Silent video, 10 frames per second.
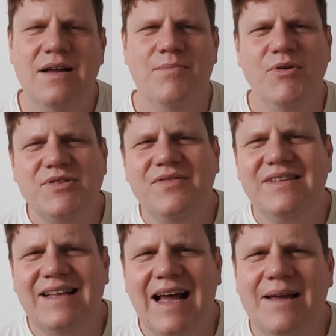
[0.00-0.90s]
Most of the
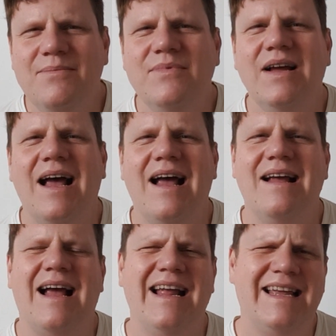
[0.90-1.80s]
time
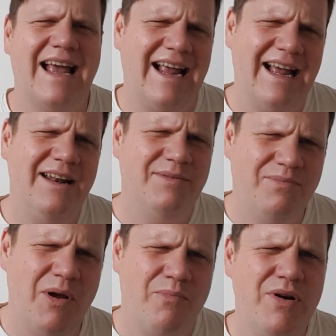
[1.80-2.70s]
I got
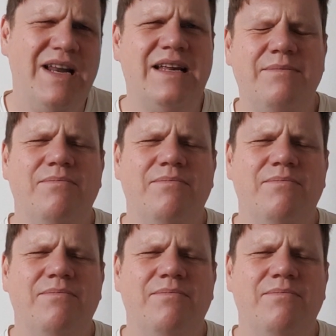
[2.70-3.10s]
a pretty